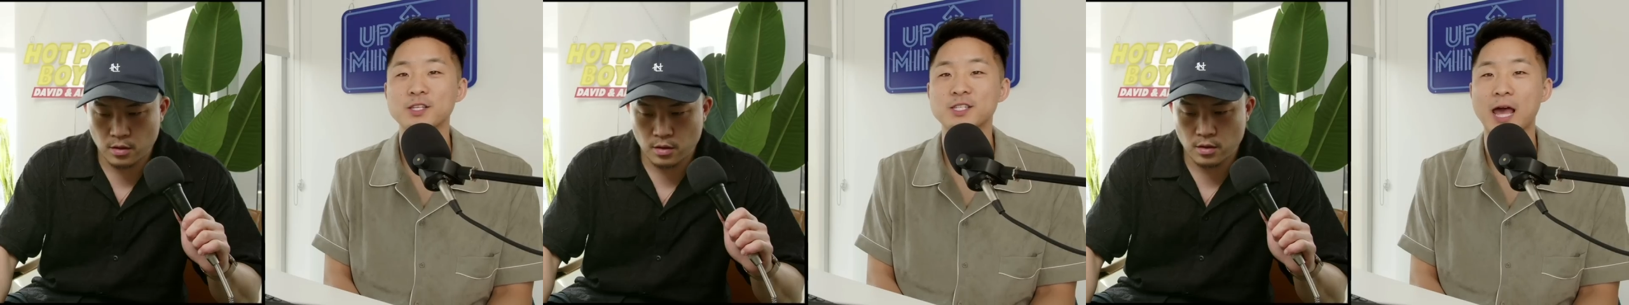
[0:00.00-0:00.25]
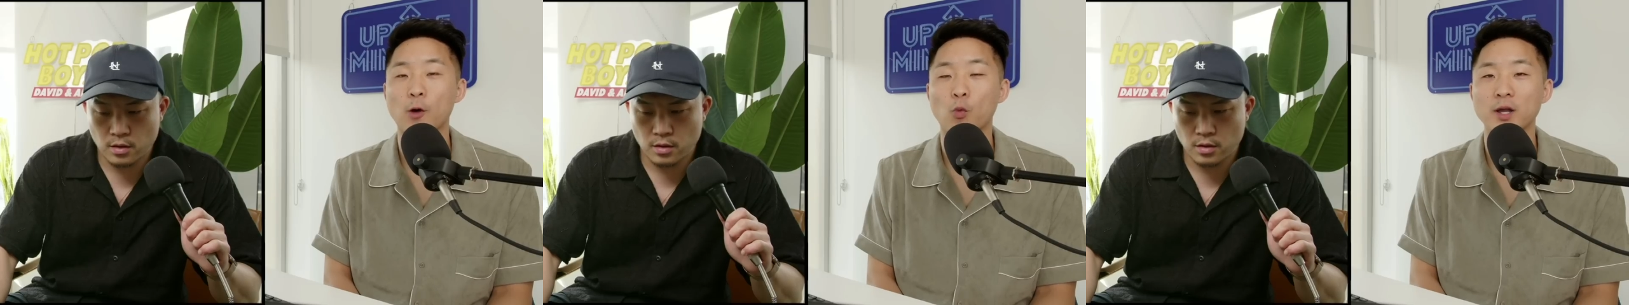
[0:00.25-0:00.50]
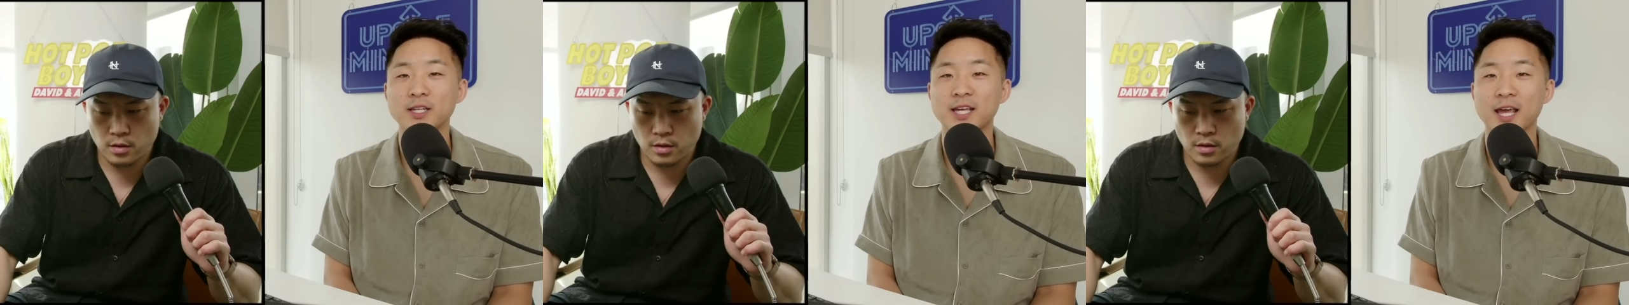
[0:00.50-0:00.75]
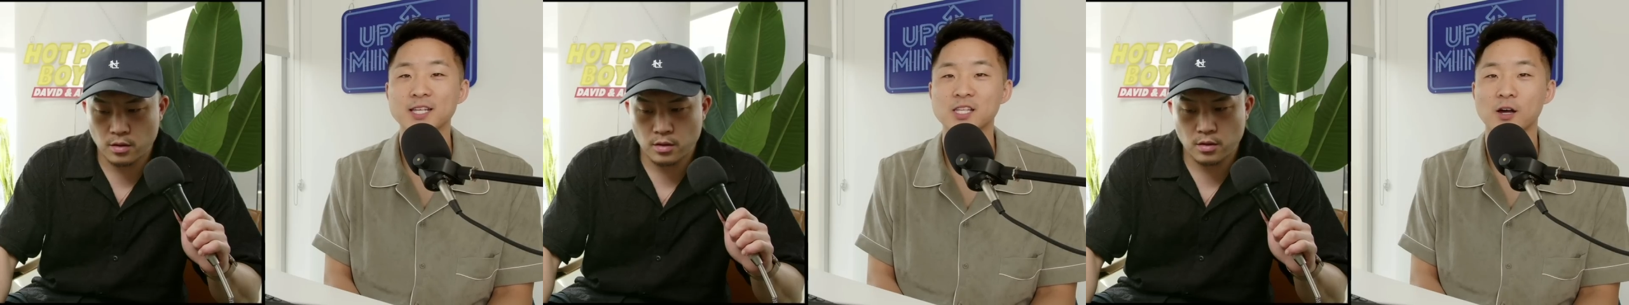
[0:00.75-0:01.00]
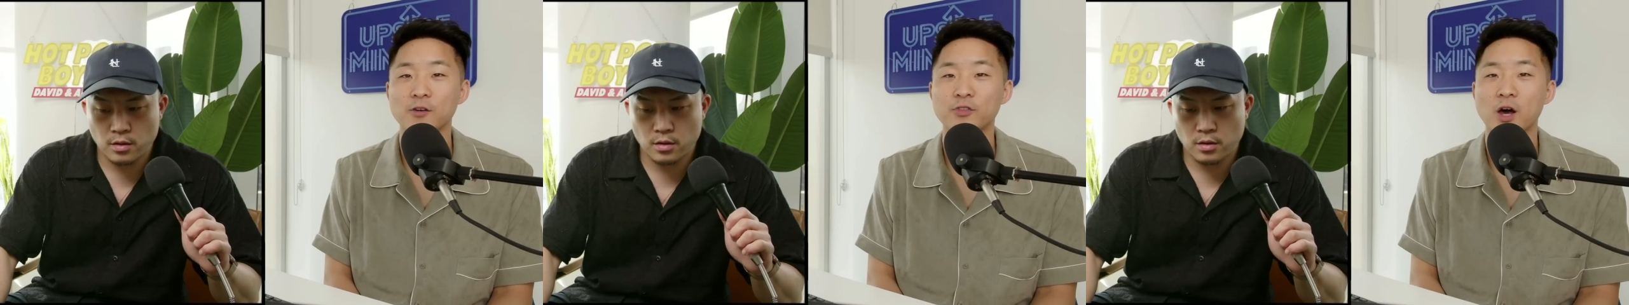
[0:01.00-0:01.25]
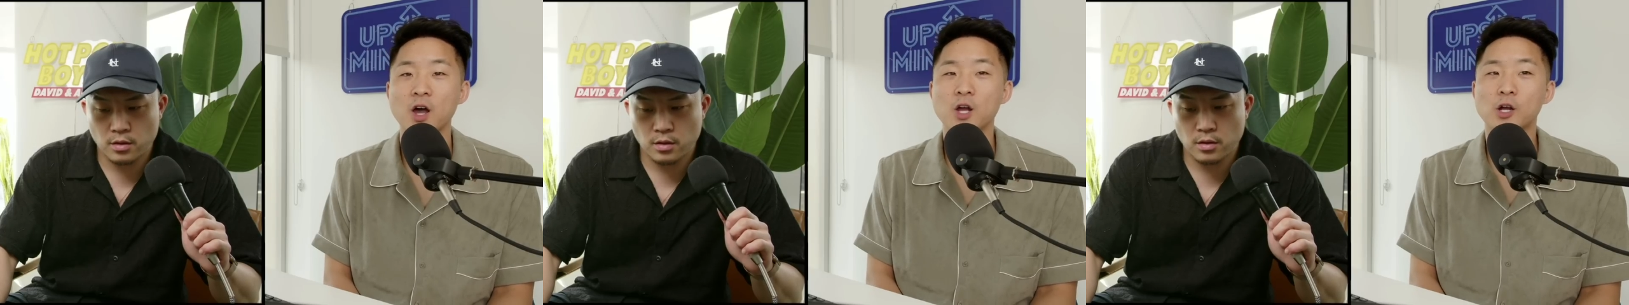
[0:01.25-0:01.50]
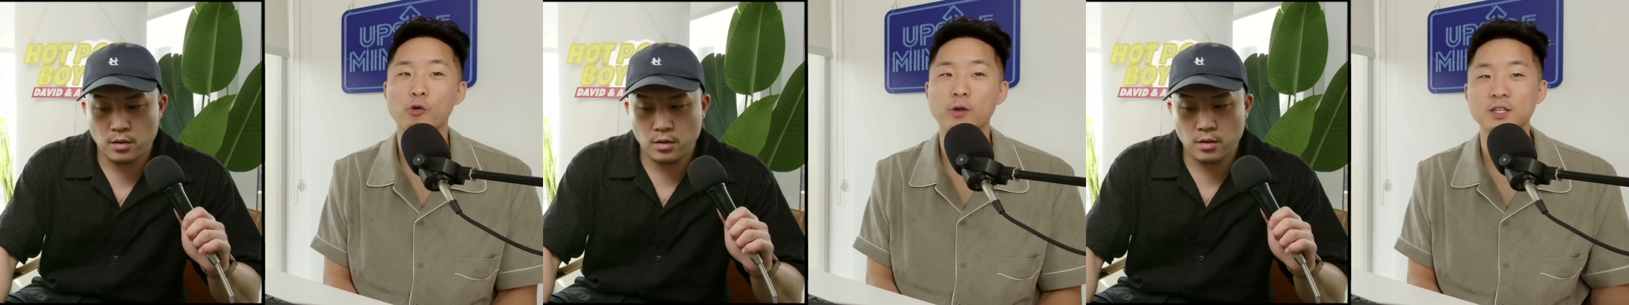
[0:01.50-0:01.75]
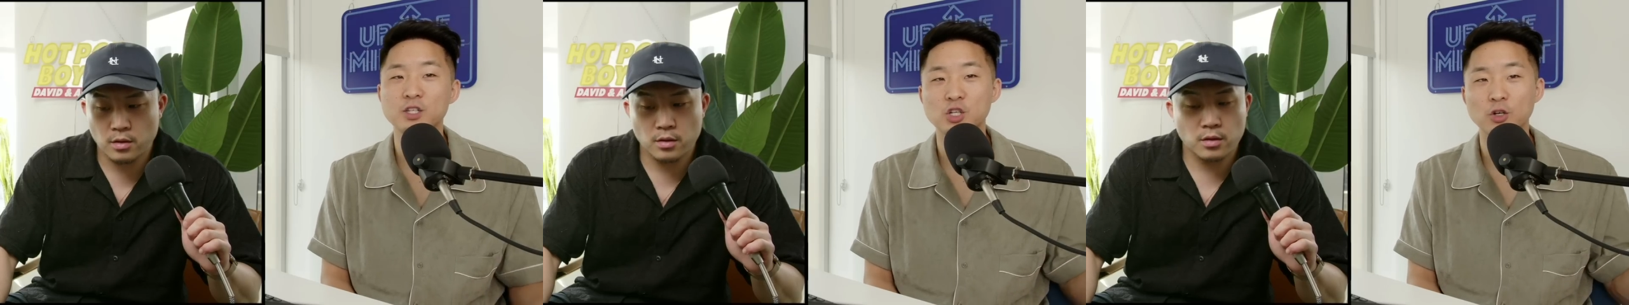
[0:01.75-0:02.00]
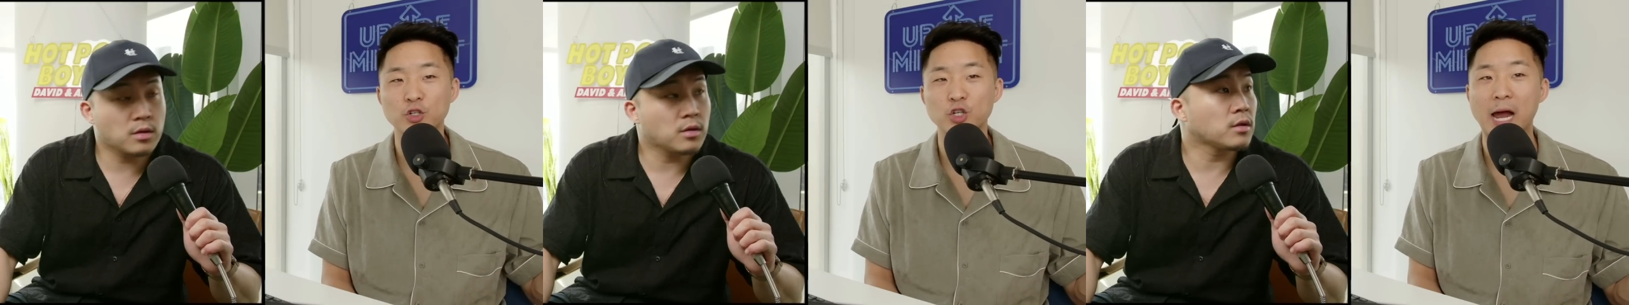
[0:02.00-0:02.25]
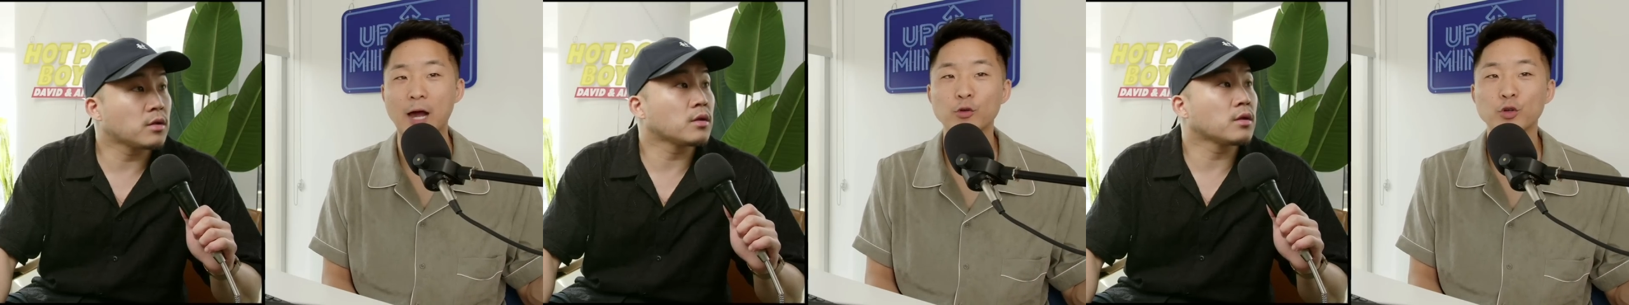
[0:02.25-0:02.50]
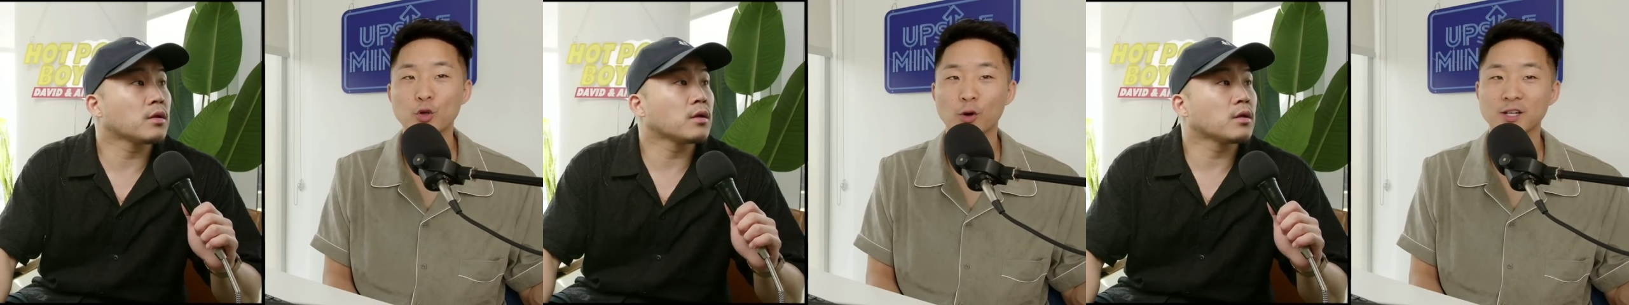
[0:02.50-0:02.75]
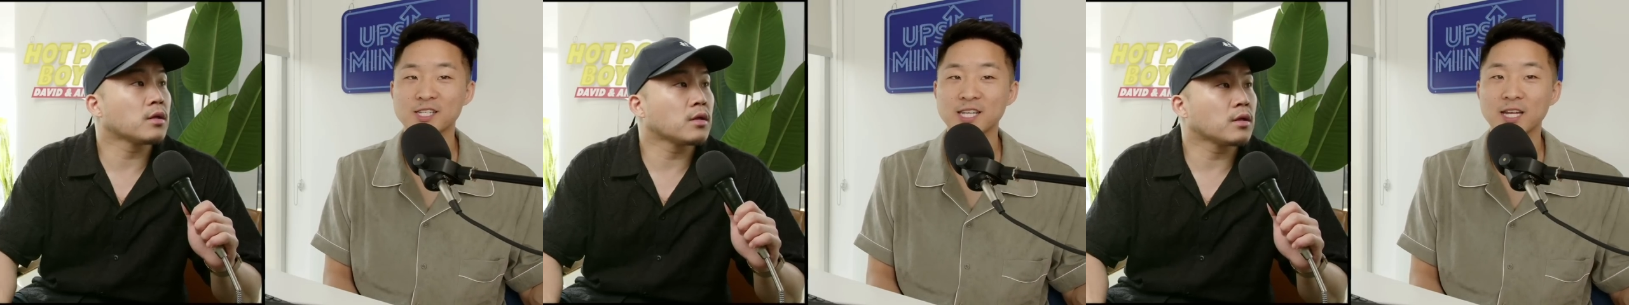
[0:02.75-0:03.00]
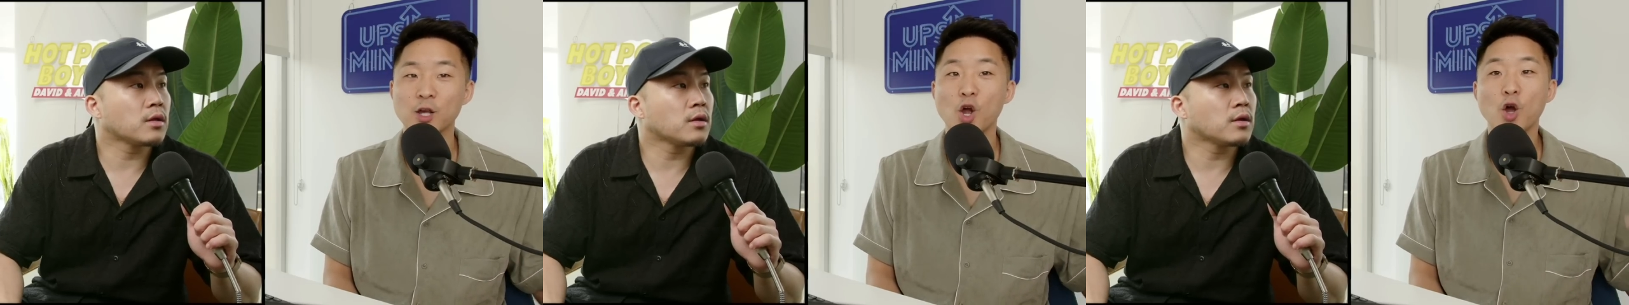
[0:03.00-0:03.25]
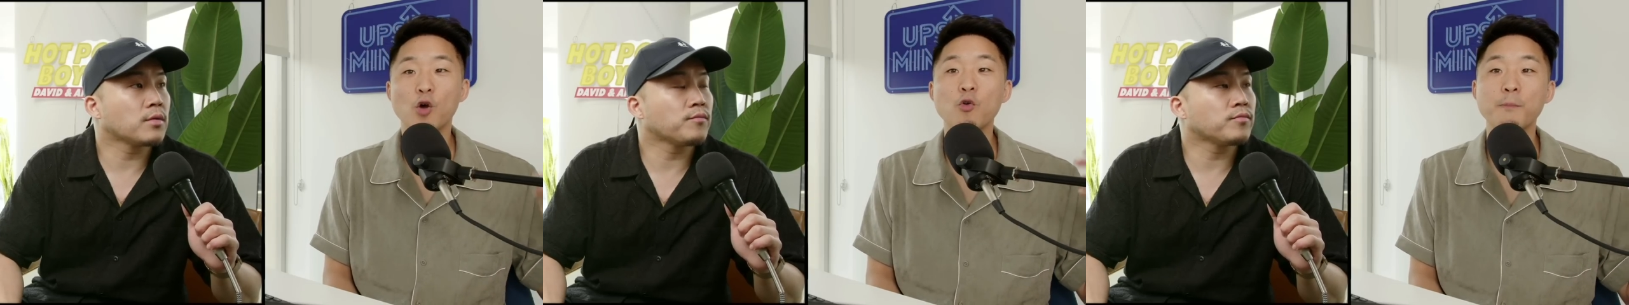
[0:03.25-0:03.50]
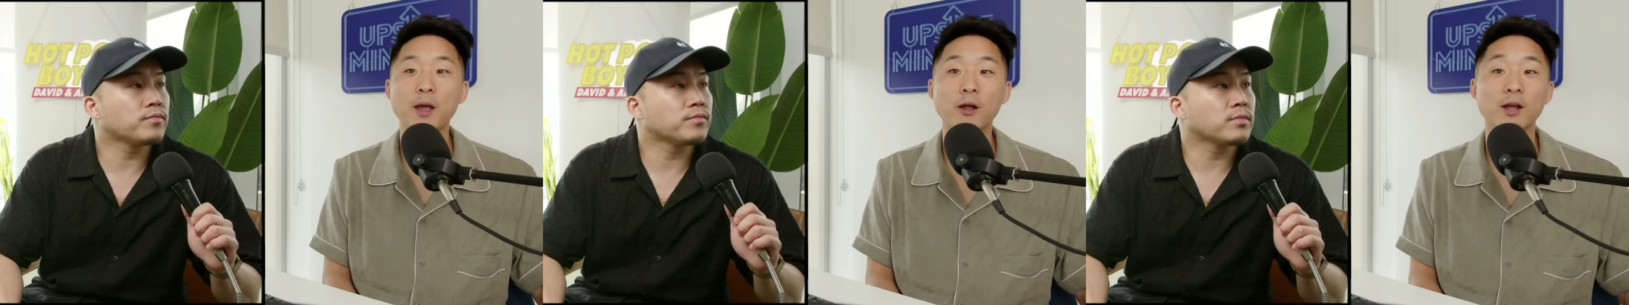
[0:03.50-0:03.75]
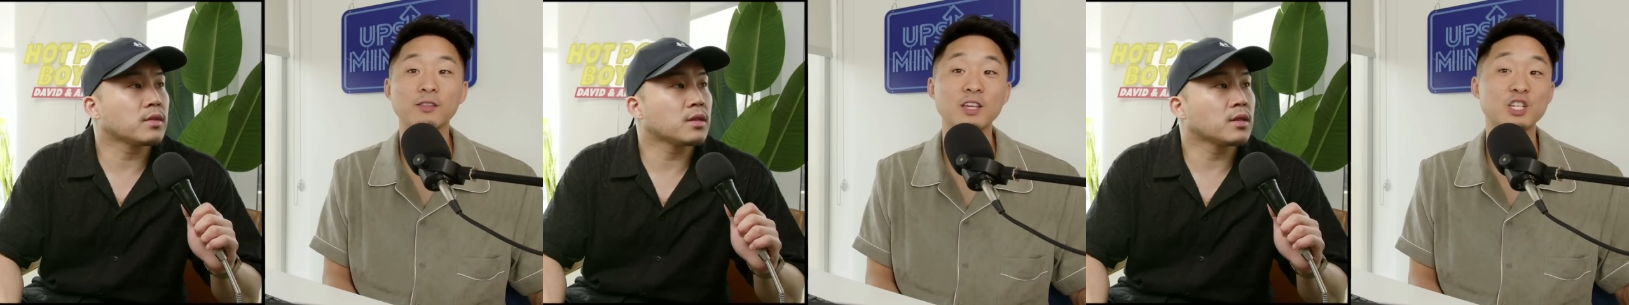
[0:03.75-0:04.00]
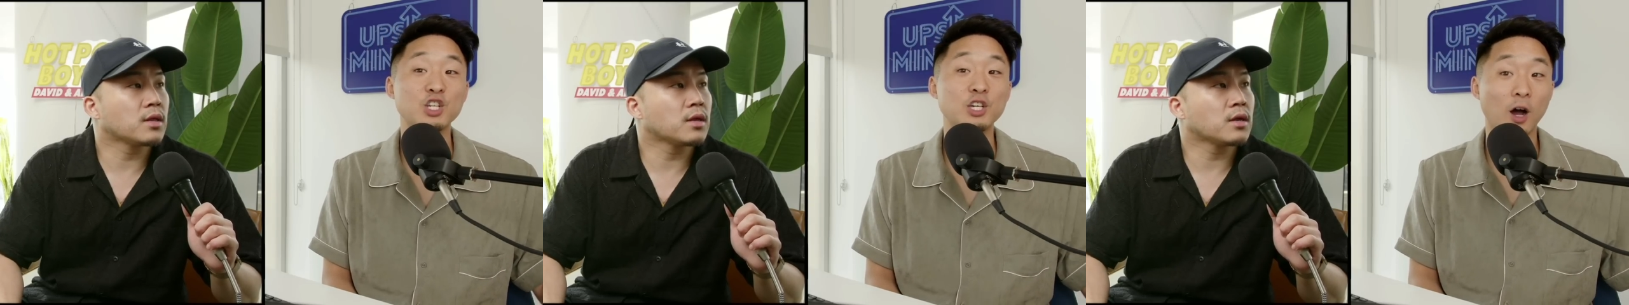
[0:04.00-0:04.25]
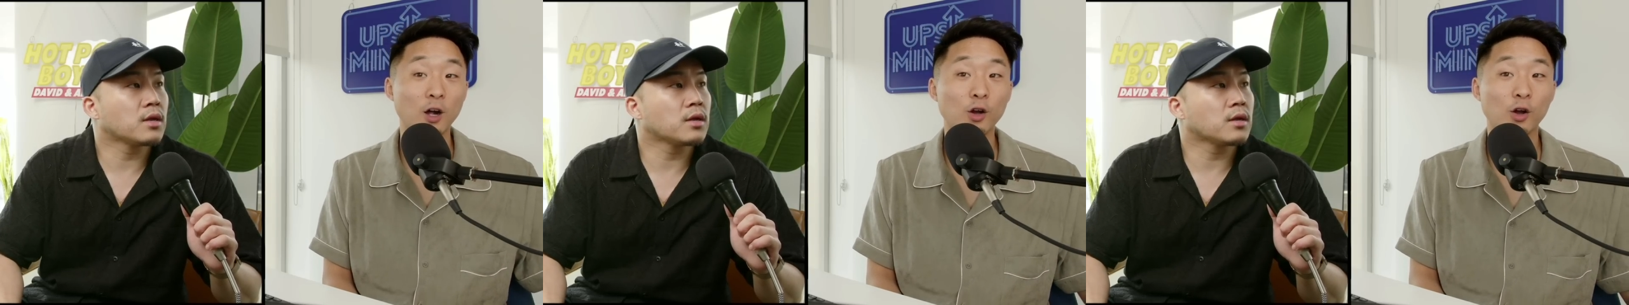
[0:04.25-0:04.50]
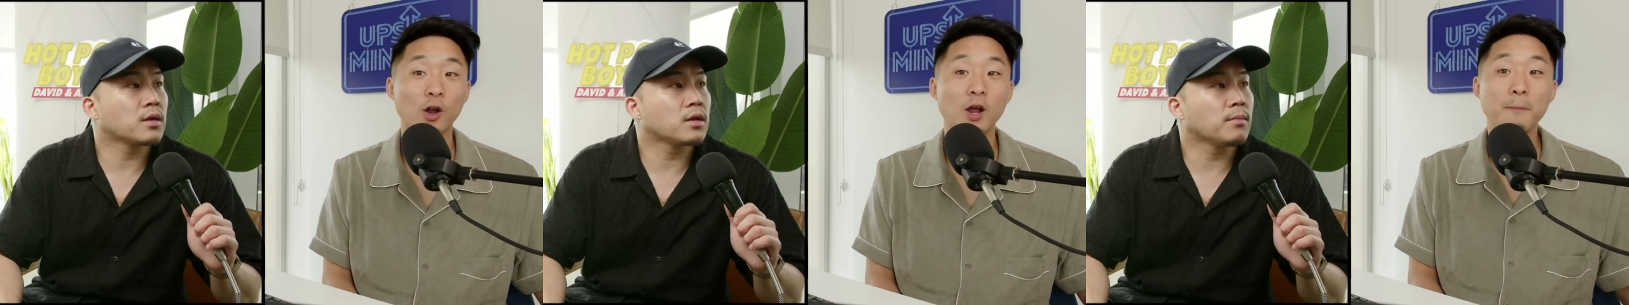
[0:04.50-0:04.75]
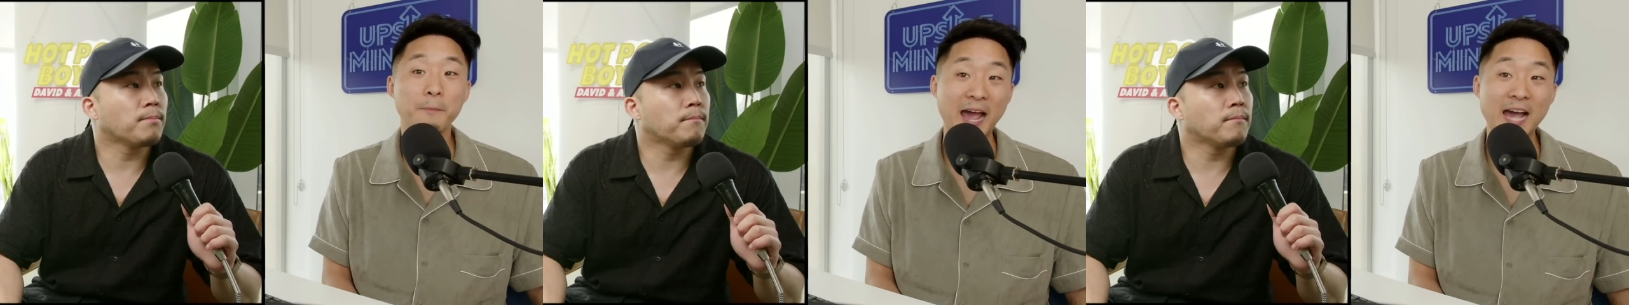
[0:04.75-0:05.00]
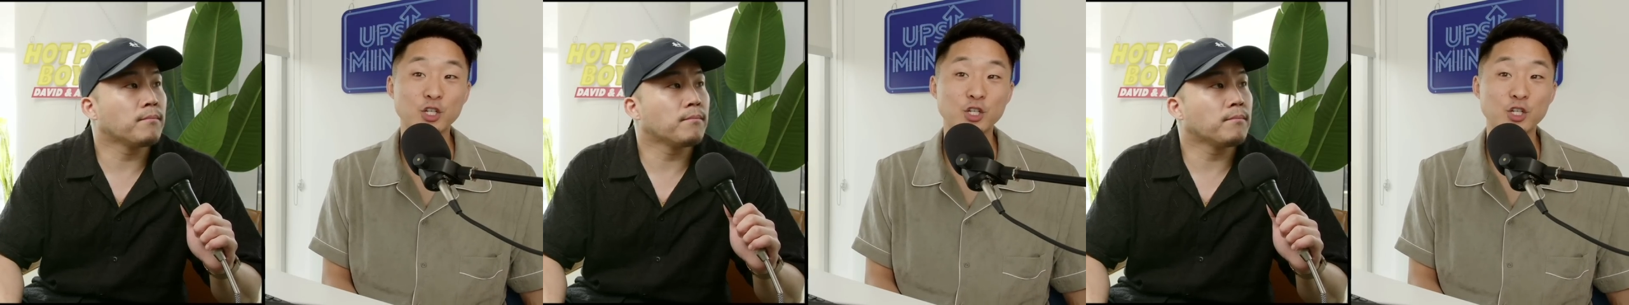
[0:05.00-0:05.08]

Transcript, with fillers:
Speaker 1: that one case of the Korean surgeon out in New York City who married this younger pageant